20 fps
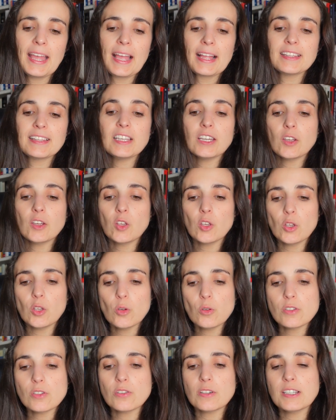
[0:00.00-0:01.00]
The
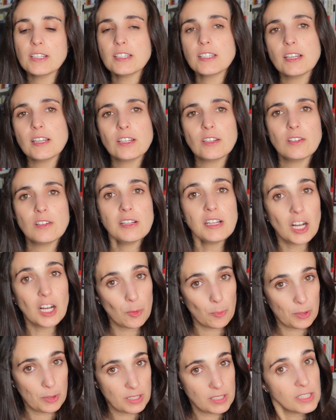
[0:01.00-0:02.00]
uterine cycle
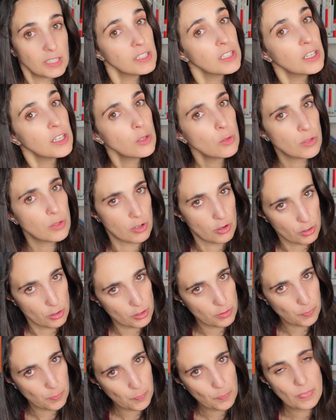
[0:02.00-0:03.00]
happens in the
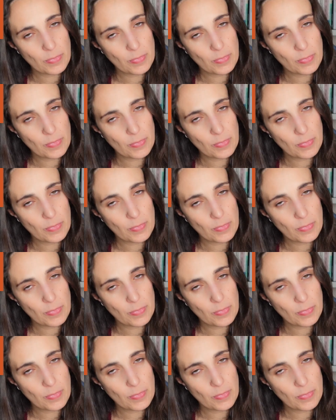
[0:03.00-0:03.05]
uterus,